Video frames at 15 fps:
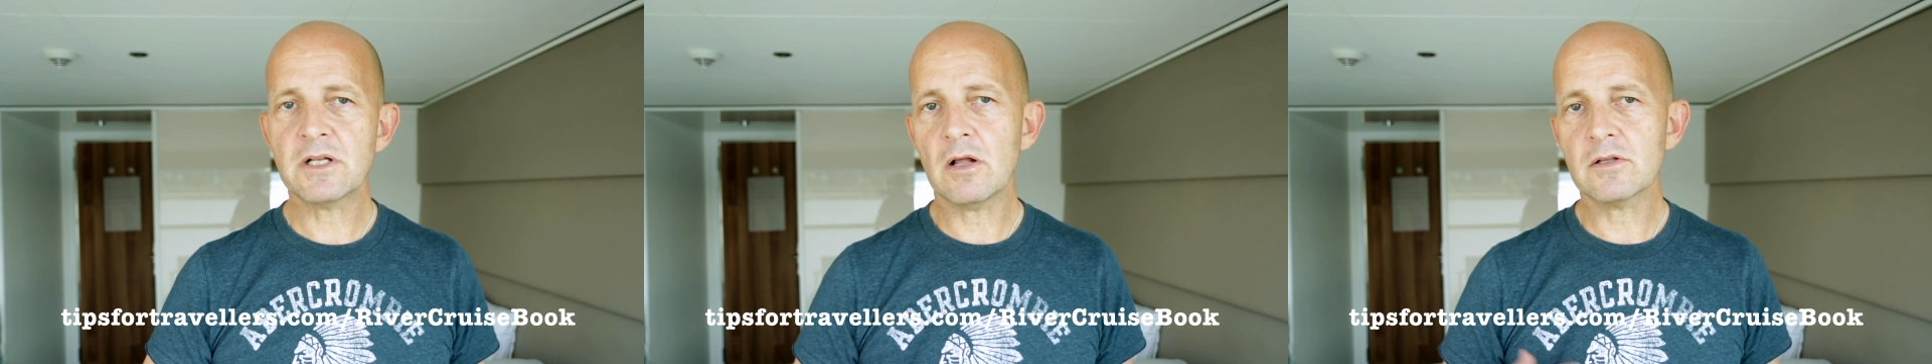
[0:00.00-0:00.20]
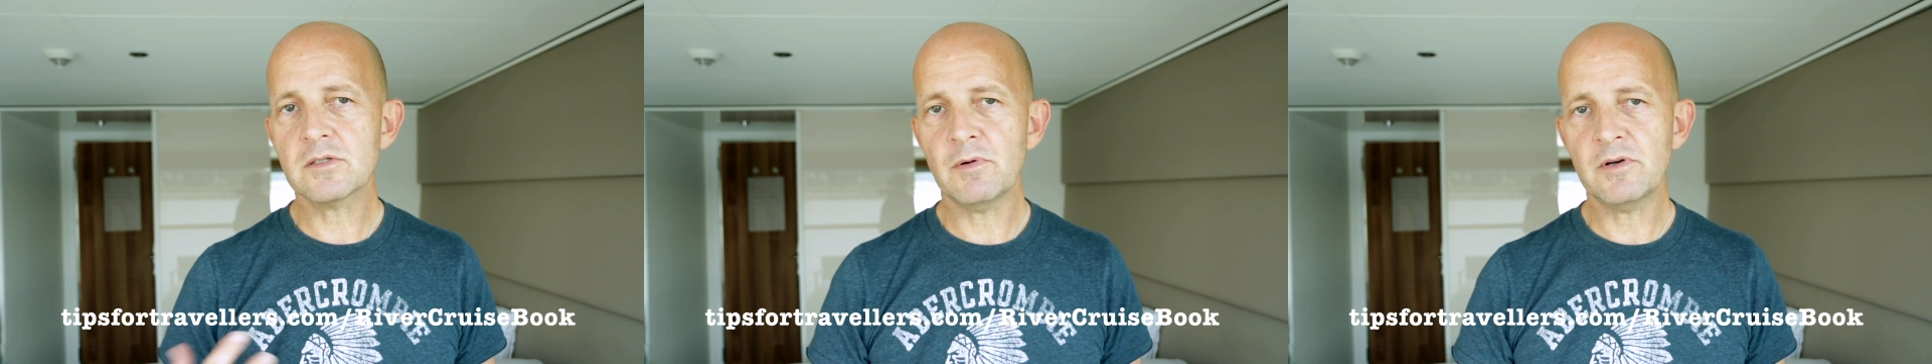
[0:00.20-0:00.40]

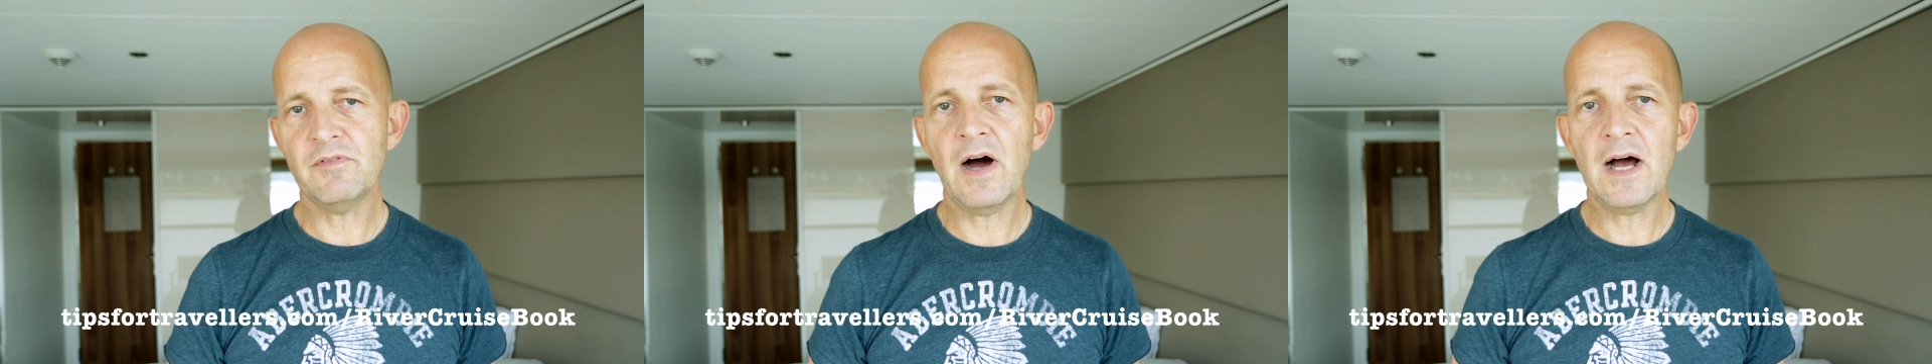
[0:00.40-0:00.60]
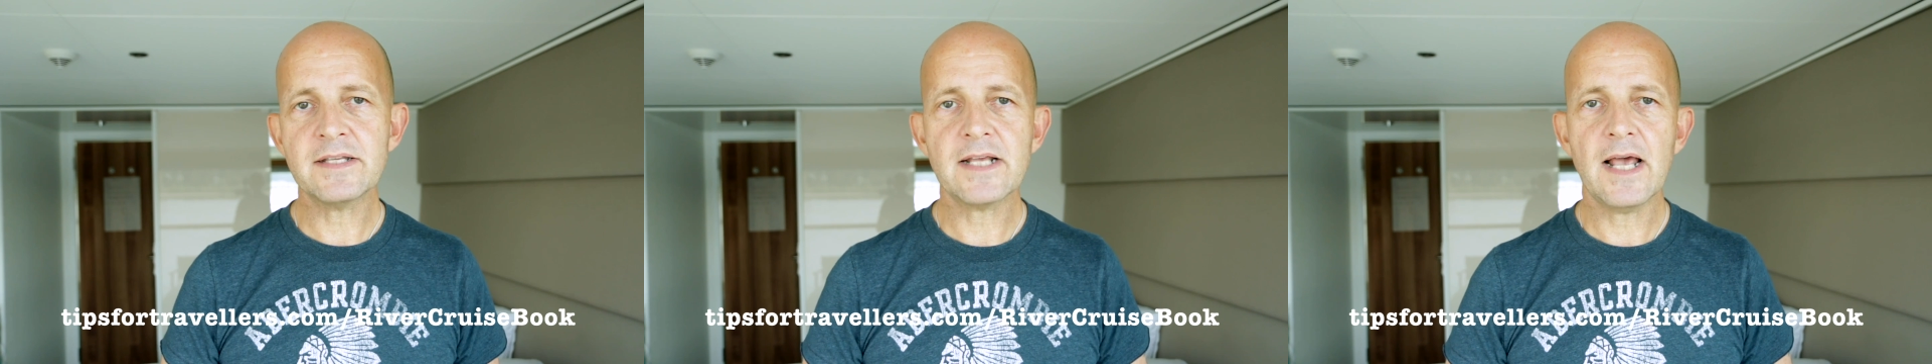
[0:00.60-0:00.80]
lots of
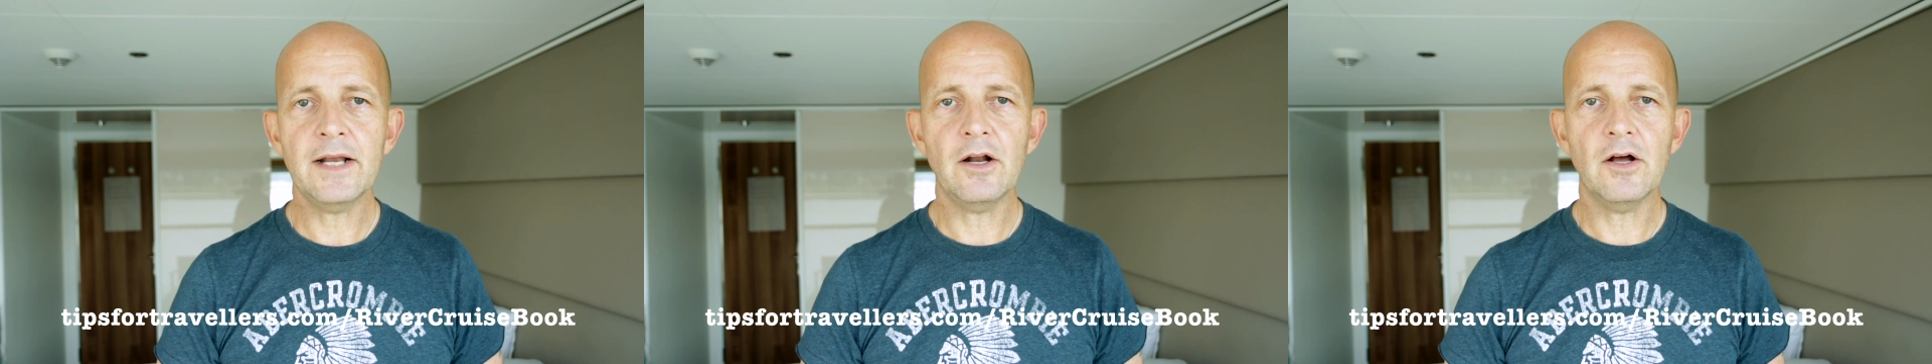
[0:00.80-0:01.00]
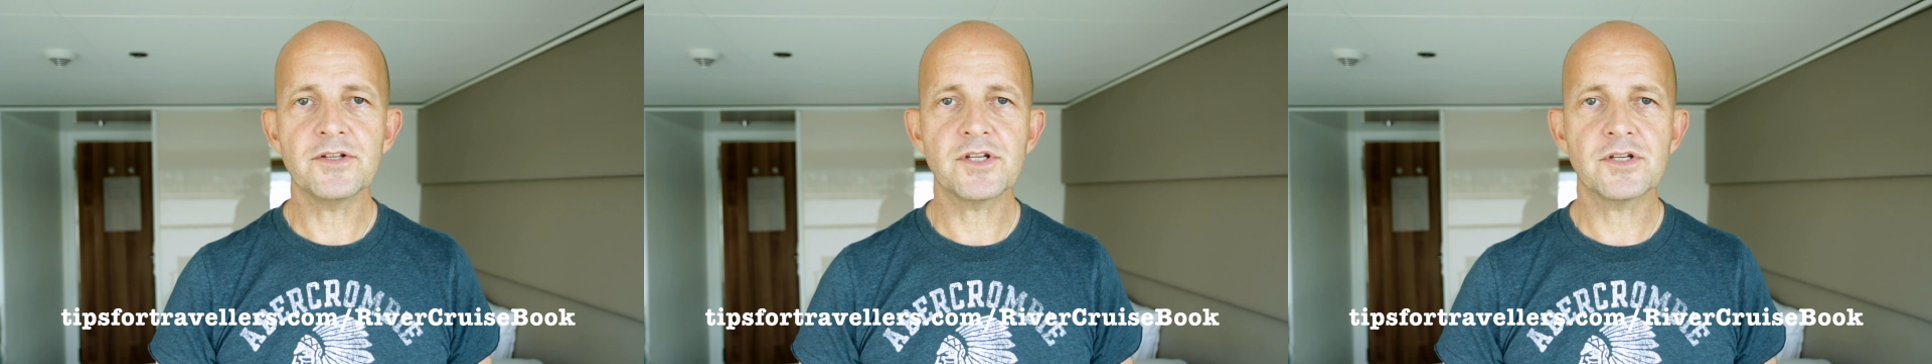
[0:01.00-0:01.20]
advice
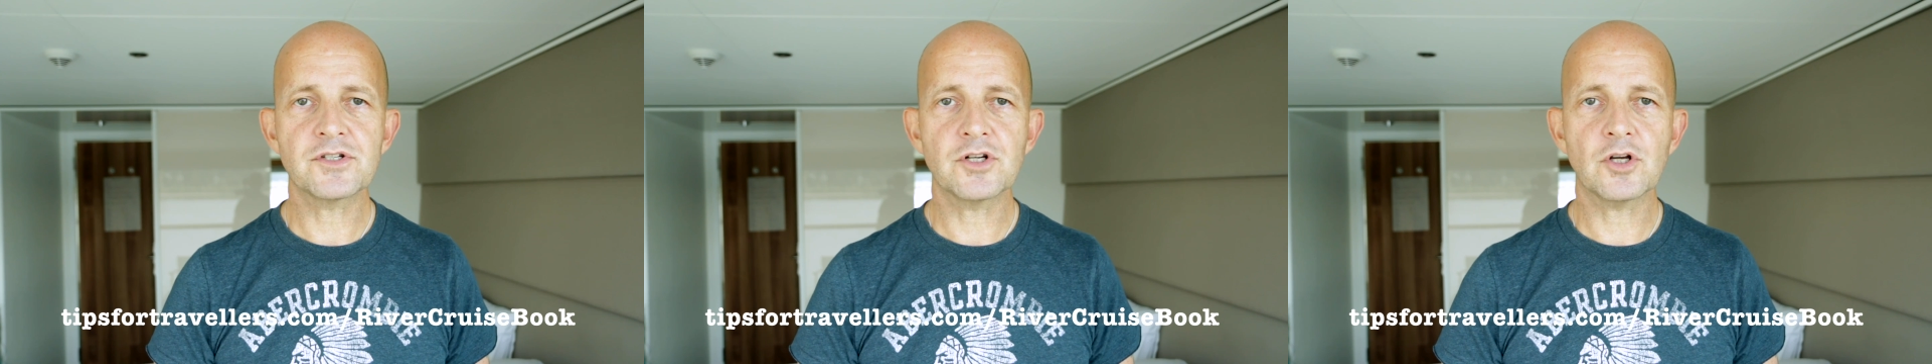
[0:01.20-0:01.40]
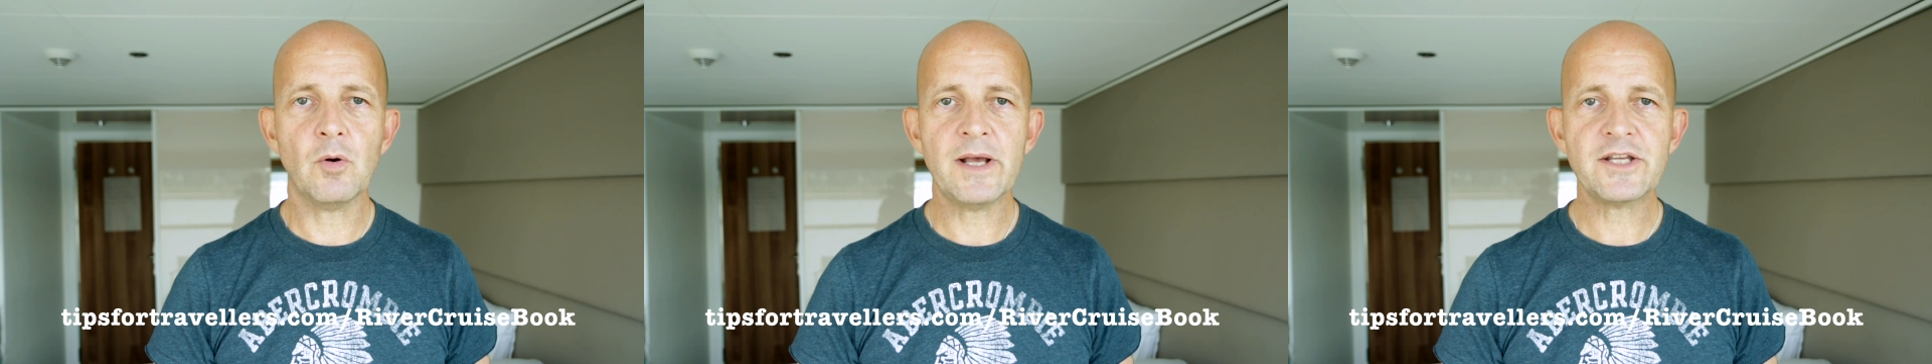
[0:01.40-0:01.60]
and answers
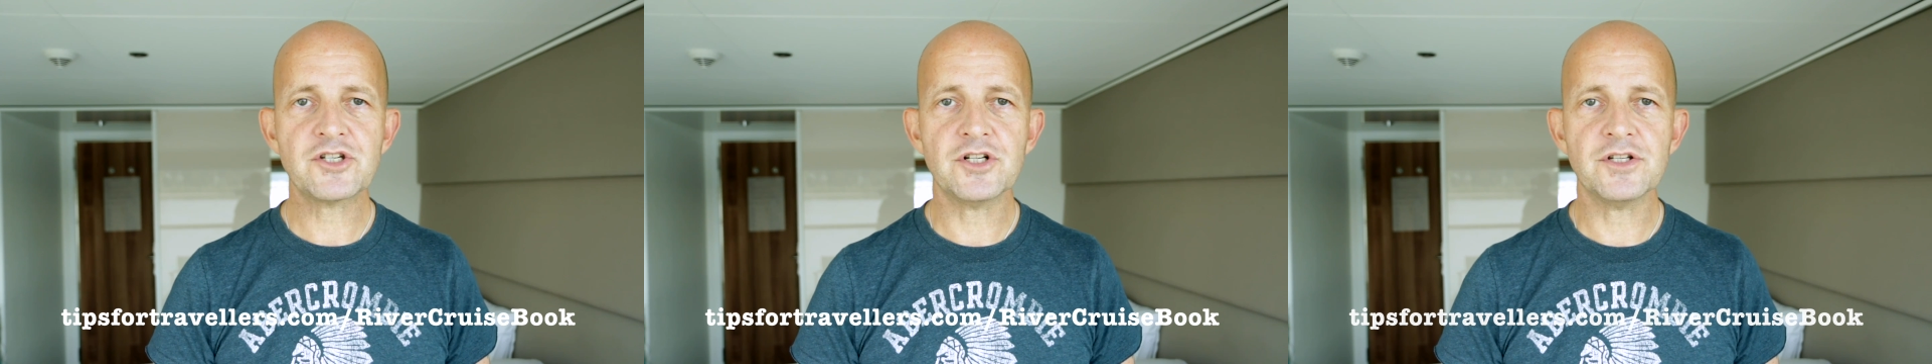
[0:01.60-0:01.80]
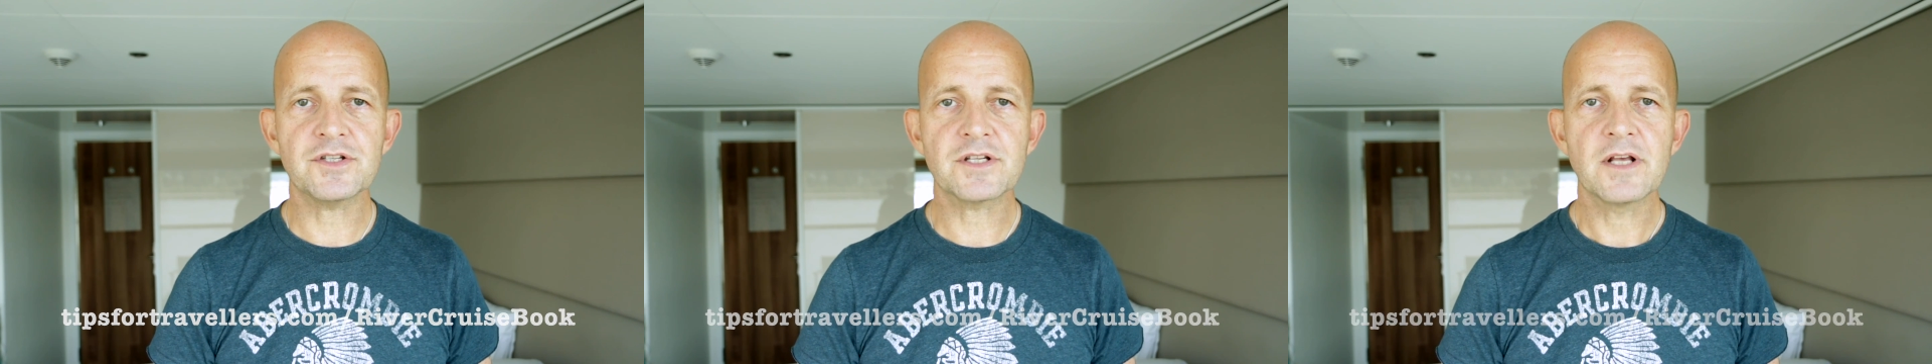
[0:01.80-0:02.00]
to
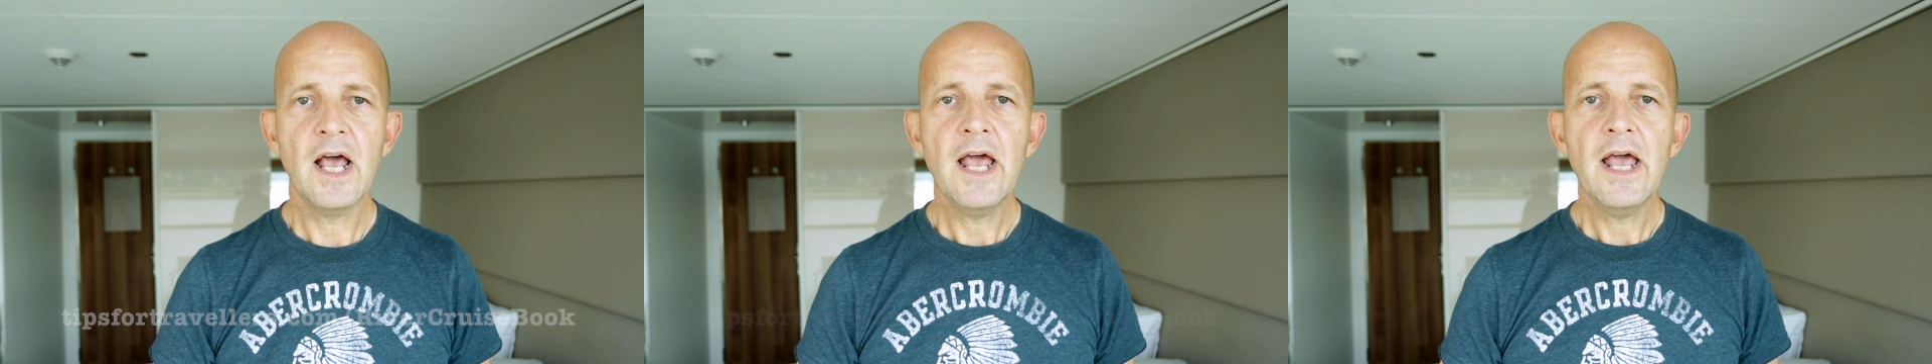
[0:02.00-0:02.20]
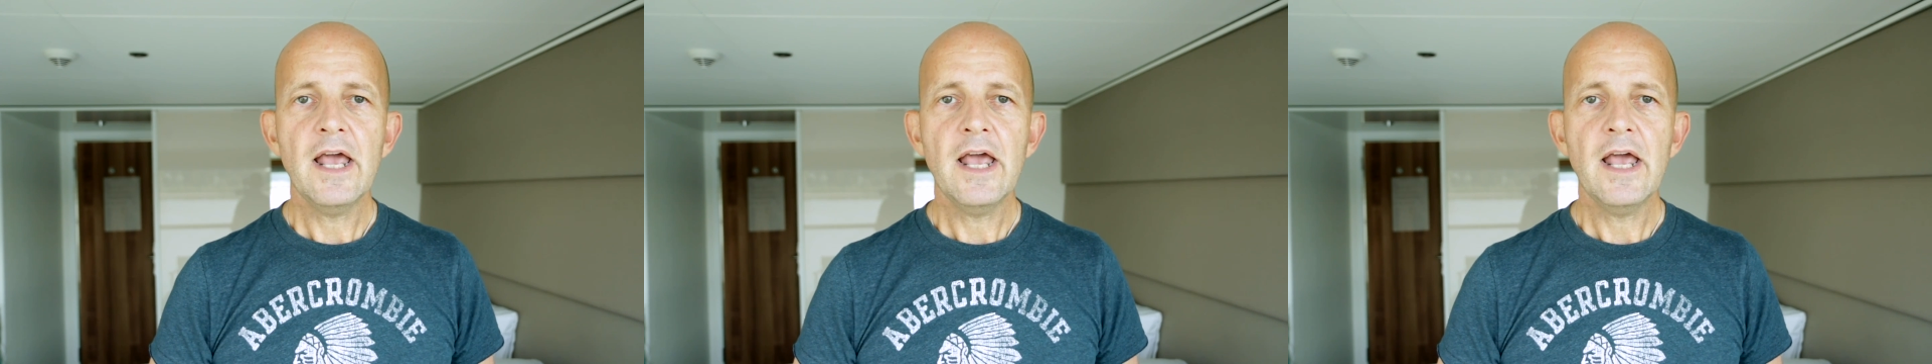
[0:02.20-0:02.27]
questions.